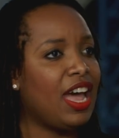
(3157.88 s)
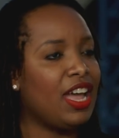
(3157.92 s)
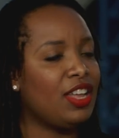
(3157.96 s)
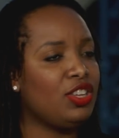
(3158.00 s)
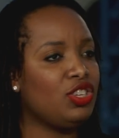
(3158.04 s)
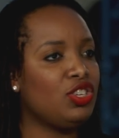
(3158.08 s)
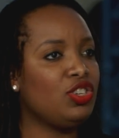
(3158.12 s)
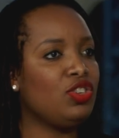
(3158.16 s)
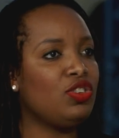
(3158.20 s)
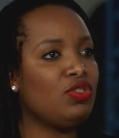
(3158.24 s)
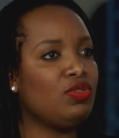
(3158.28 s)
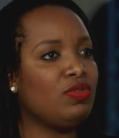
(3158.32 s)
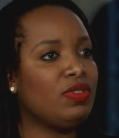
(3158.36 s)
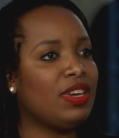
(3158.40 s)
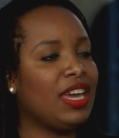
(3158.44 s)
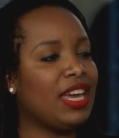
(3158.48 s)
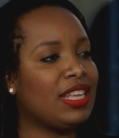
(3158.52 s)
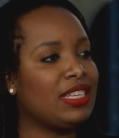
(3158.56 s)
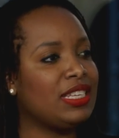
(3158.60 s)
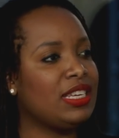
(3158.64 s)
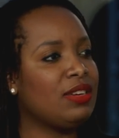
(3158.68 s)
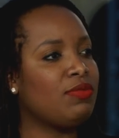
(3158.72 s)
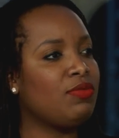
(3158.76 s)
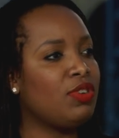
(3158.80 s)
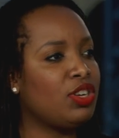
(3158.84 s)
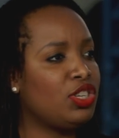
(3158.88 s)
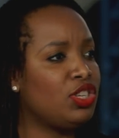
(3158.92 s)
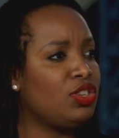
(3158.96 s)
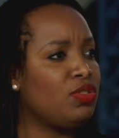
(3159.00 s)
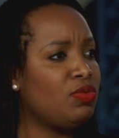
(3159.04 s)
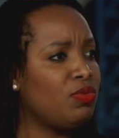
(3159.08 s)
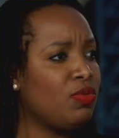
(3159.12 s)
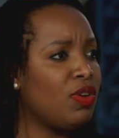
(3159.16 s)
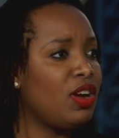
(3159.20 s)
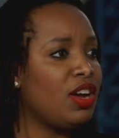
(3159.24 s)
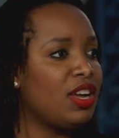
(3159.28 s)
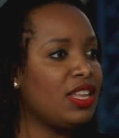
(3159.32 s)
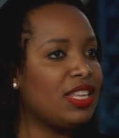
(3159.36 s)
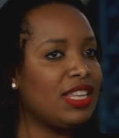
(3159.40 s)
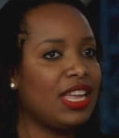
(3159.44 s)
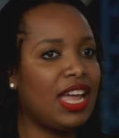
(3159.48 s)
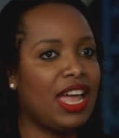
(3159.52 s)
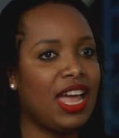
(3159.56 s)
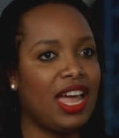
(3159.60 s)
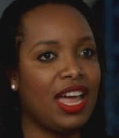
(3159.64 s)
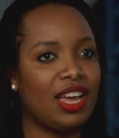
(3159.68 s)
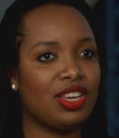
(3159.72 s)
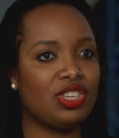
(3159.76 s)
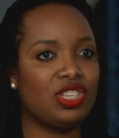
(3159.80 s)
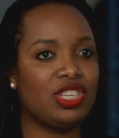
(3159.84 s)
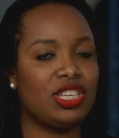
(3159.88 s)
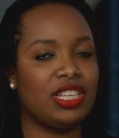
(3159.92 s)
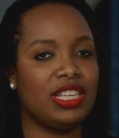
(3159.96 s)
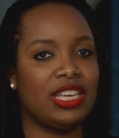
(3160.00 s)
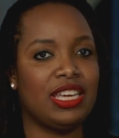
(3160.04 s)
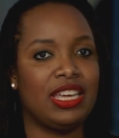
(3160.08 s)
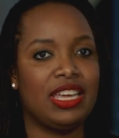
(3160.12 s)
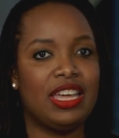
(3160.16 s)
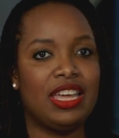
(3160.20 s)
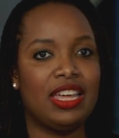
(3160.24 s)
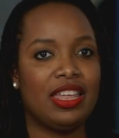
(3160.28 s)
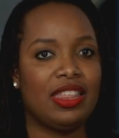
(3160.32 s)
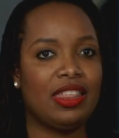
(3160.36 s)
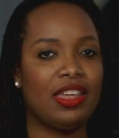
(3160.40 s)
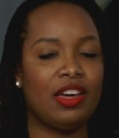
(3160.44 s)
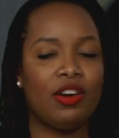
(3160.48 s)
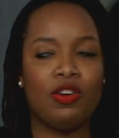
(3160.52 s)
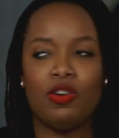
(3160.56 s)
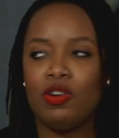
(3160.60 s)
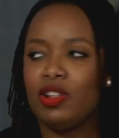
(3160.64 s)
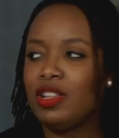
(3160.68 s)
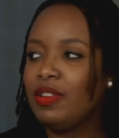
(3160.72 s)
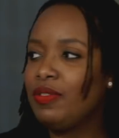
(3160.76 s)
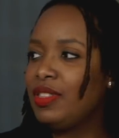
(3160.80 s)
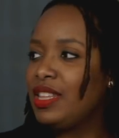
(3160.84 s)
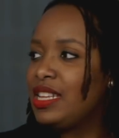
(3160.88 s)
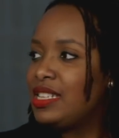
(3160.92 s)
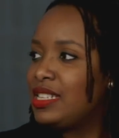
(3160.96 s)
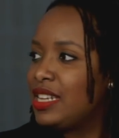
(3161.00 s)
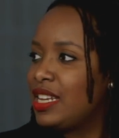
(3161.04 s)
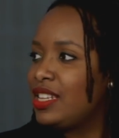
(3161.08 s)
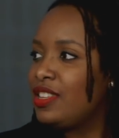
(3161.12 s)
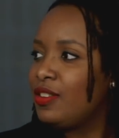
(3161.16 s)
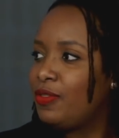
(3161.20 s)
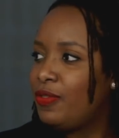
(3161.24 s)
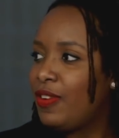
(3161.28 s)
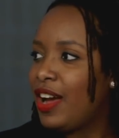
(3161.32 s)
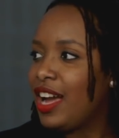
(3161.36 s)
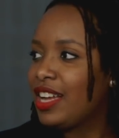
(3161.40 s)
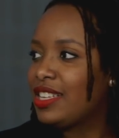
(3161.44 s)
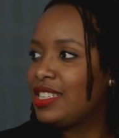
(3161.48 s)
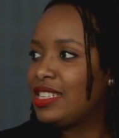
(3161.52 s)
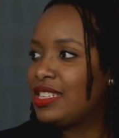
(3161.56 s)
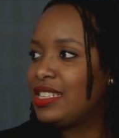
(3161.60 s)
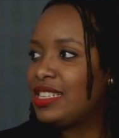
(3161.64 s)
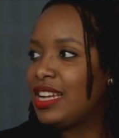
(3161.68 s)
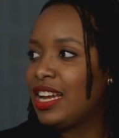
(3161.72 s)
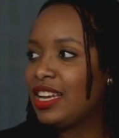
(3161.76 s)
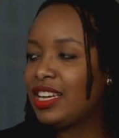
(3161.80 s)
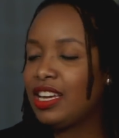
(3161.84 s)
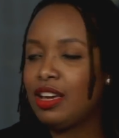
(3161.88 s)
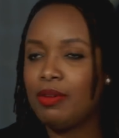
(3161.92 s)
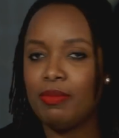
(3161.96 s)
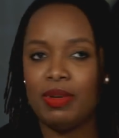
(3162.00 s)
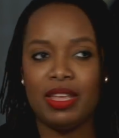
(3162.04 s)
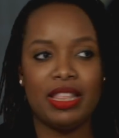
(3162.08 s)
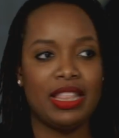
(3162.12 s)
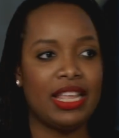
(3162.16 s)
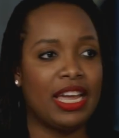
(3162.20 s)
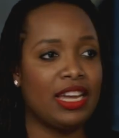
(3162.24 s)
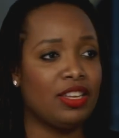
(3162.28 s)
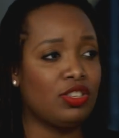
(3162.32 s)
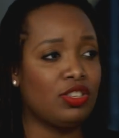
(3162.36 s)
and you getting what you want. Actually, there are all of these other factors that come in,